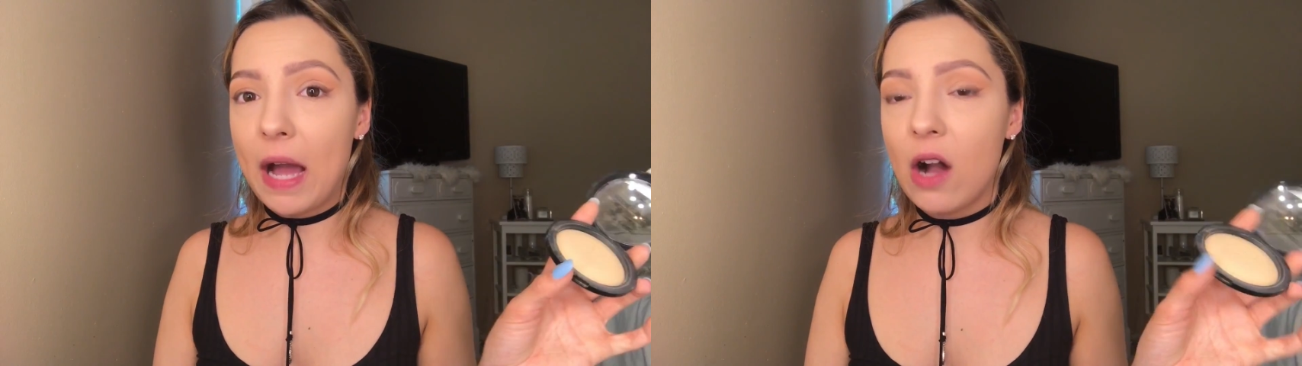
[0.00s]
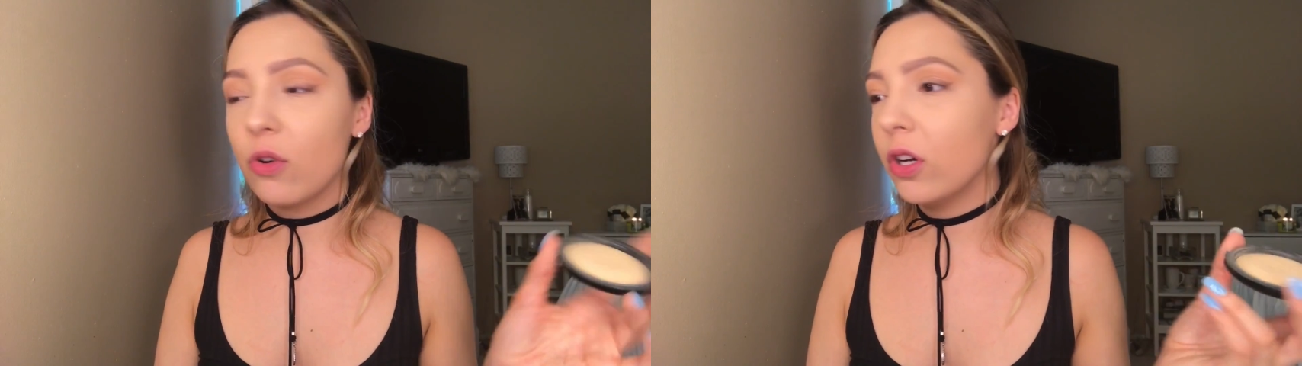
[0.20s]

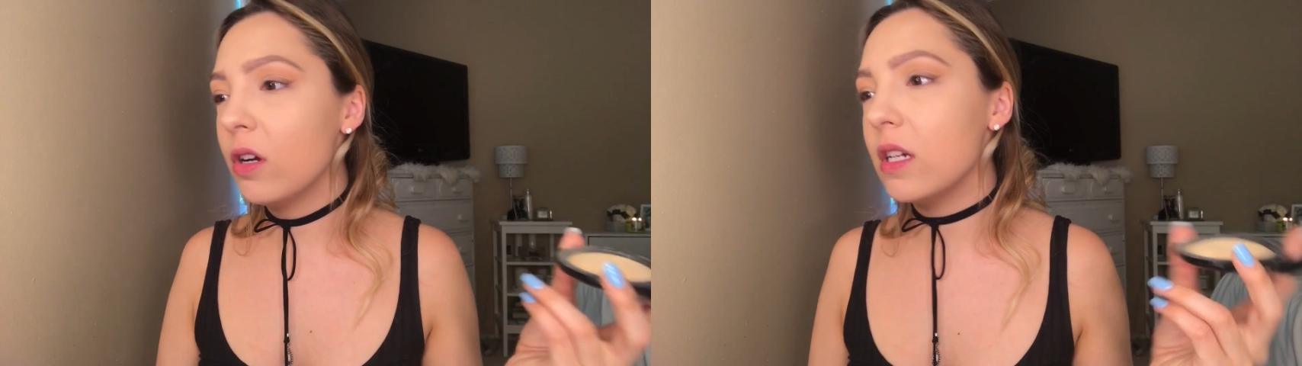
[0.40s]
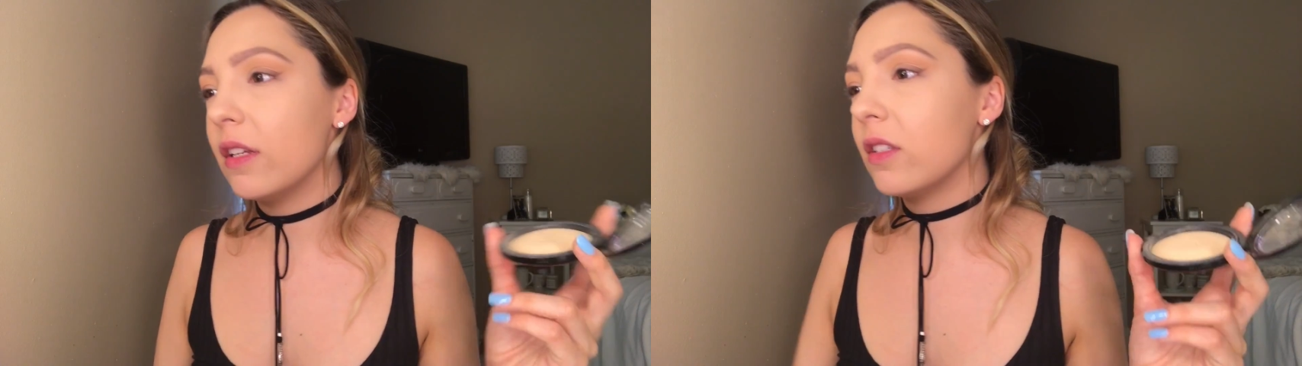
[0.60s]

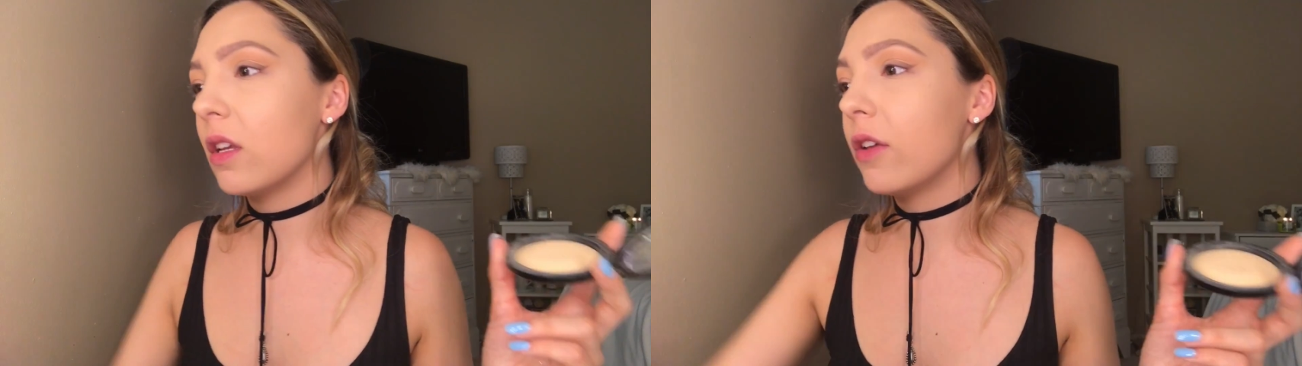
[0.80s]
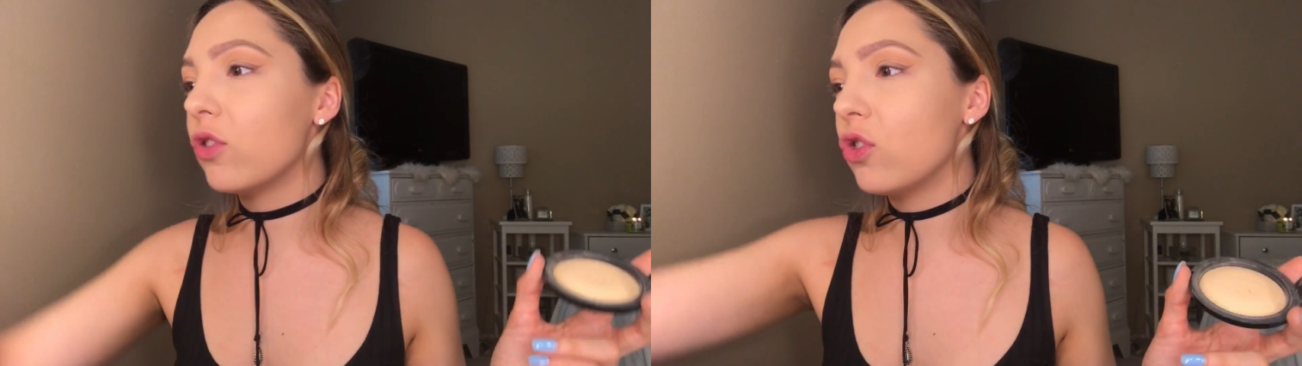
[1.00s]
powder is
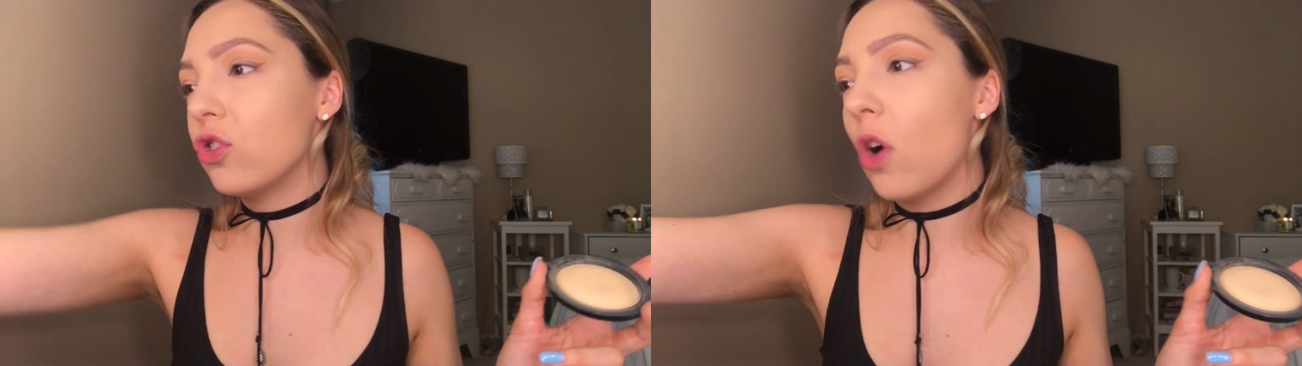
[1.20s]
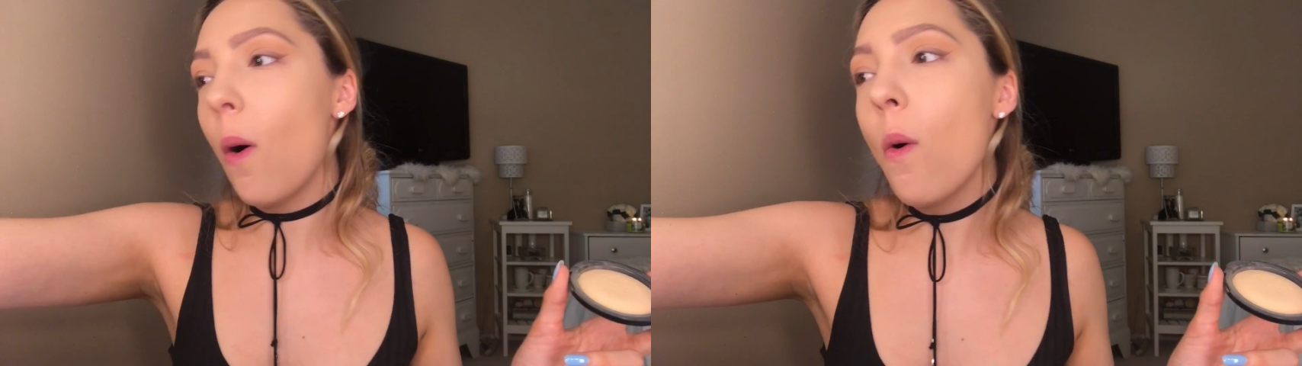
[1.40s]

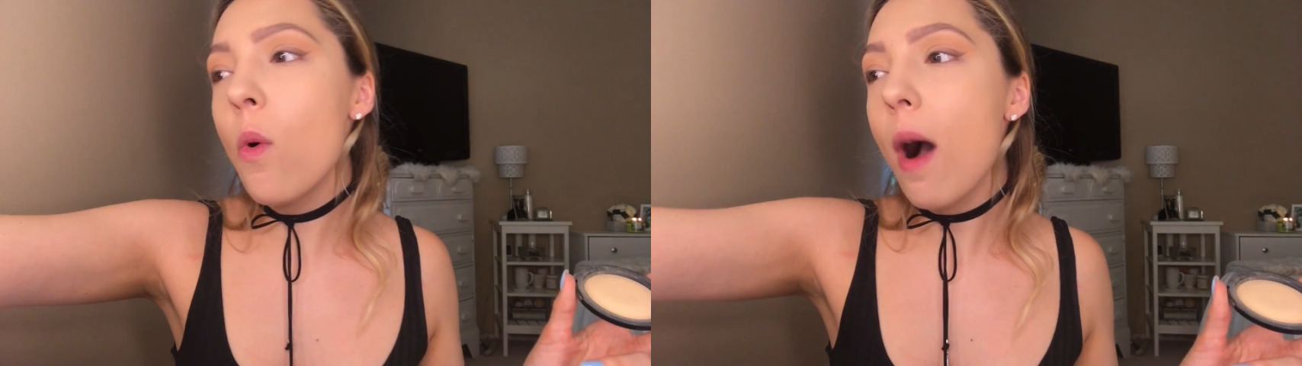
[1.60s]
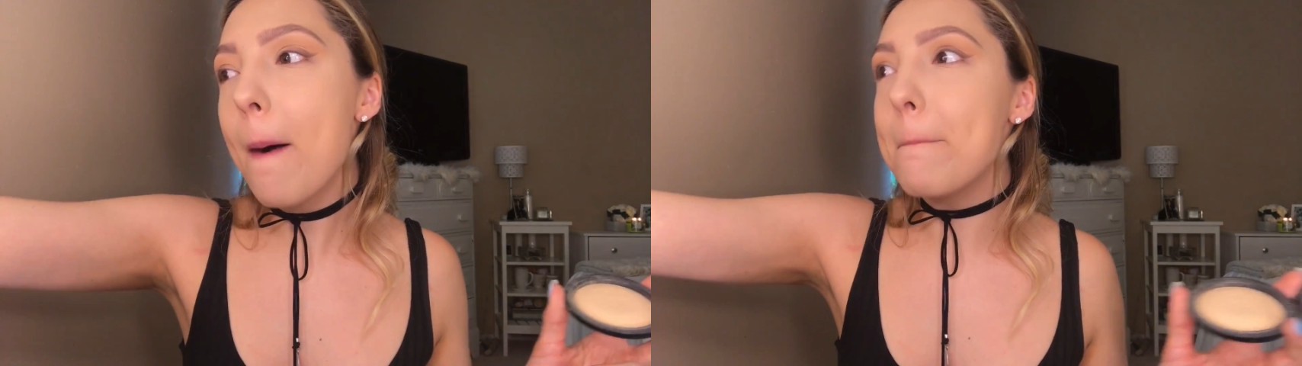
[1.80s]
so
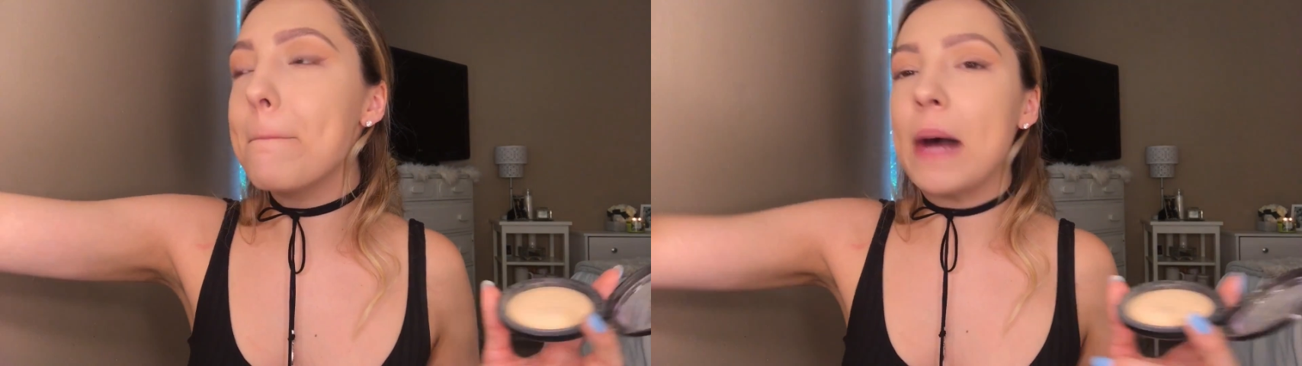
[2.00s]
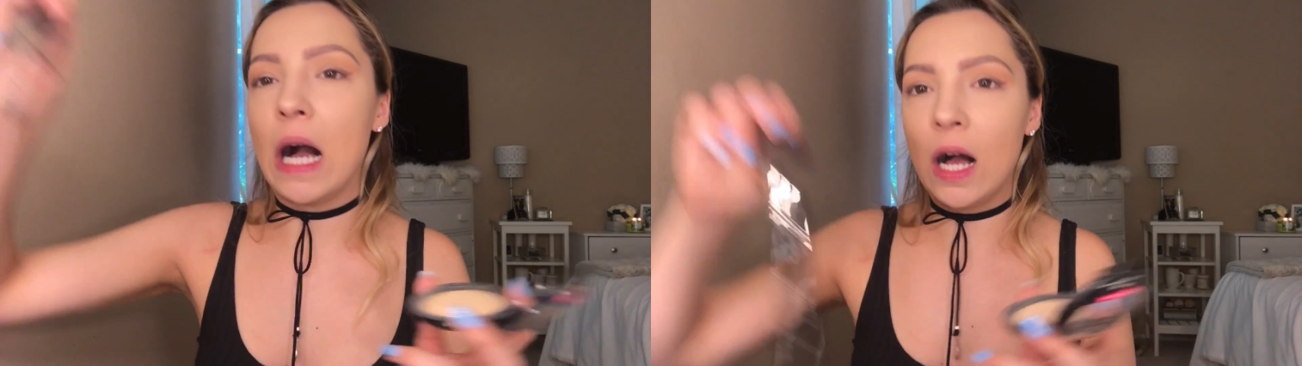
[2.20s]

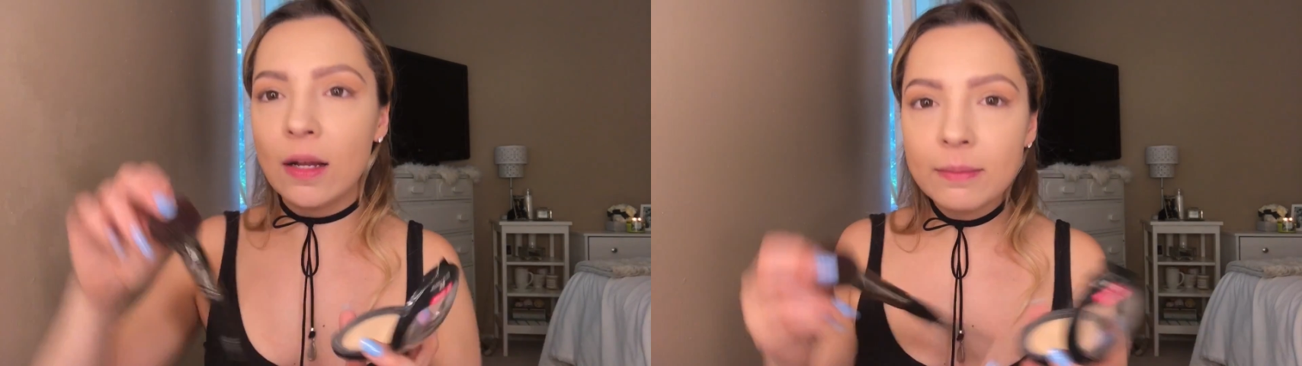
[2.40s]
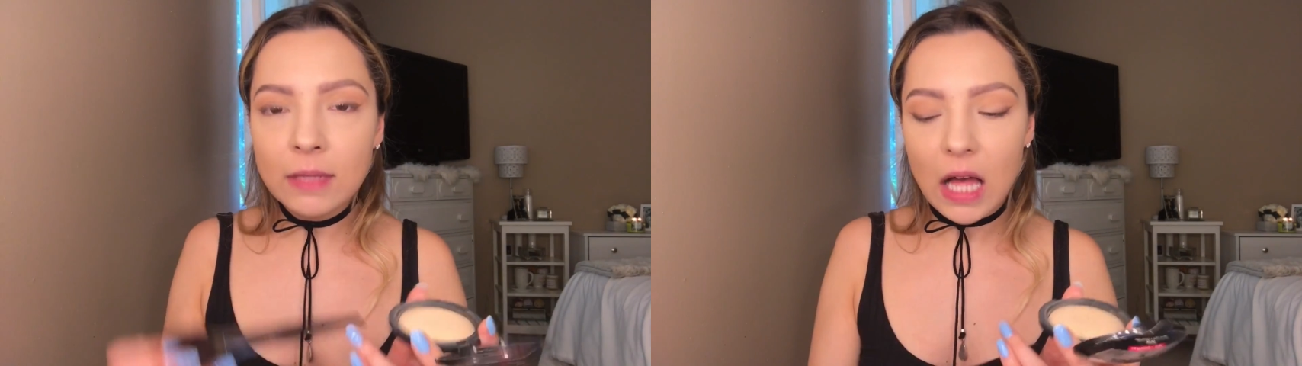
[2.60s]
bomb.